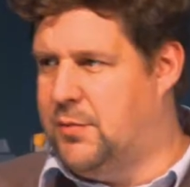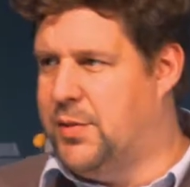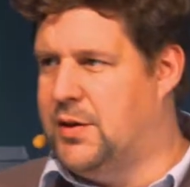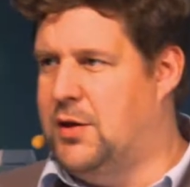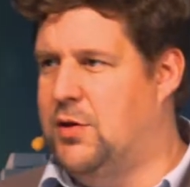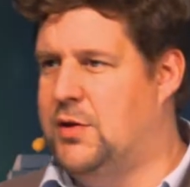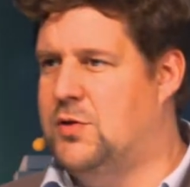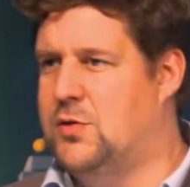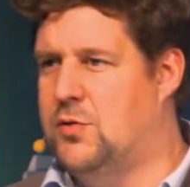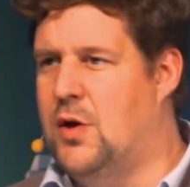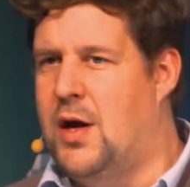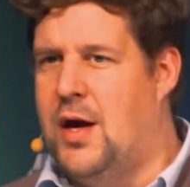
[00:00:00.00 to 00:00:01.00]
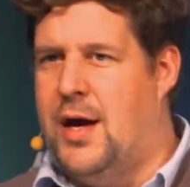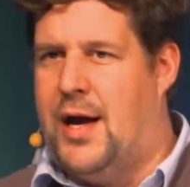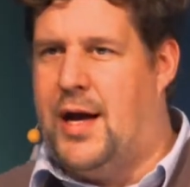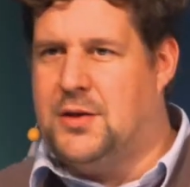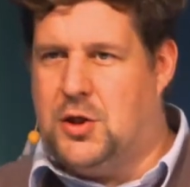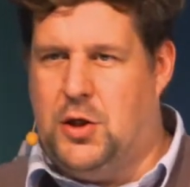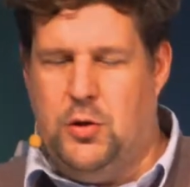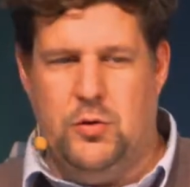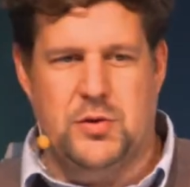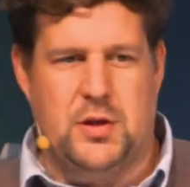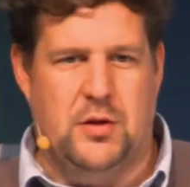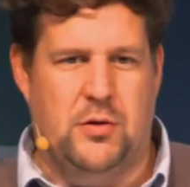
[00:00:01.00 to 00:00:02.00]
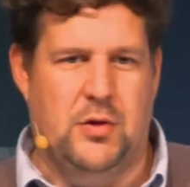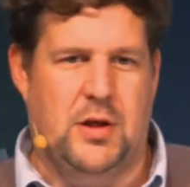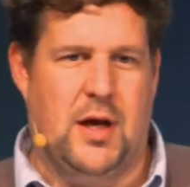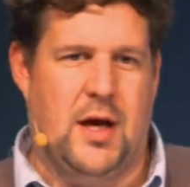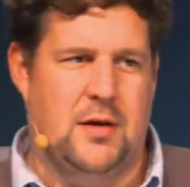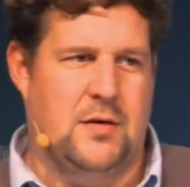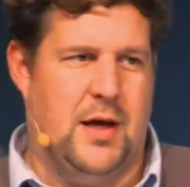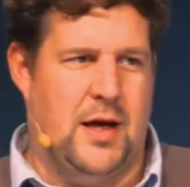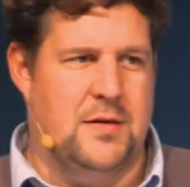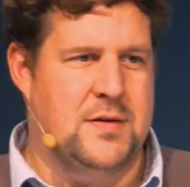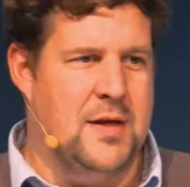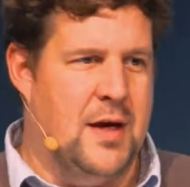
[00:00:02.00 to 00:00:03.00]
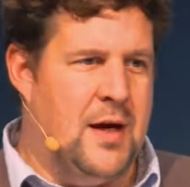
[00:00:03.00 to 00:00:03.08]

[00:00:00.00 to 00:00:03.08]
but you need to add cues and you need to add